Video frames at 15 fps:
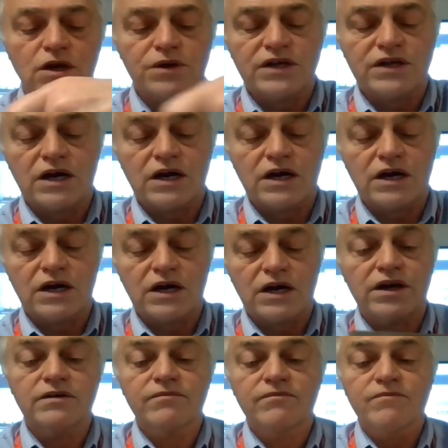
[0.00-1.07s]
That's done in the
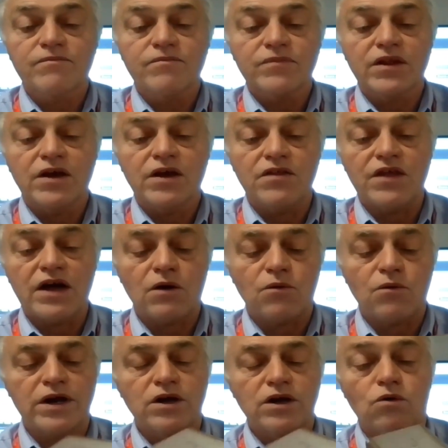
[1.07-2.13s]
flat position going that
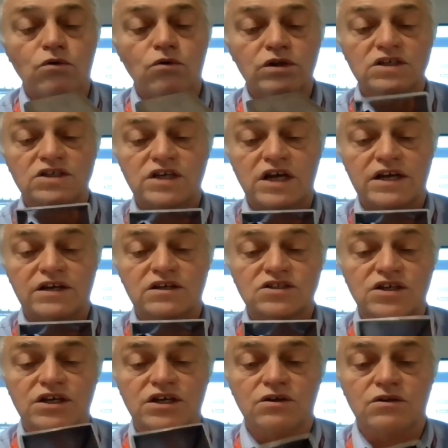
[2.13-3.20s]
way
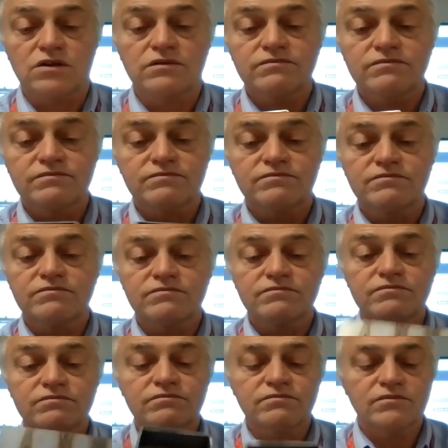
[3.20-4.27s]
and that way, all in
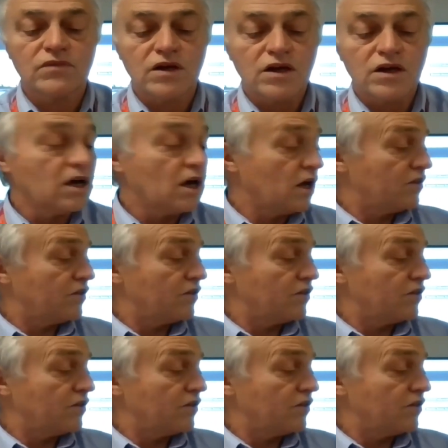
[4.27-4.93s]
stainless steel.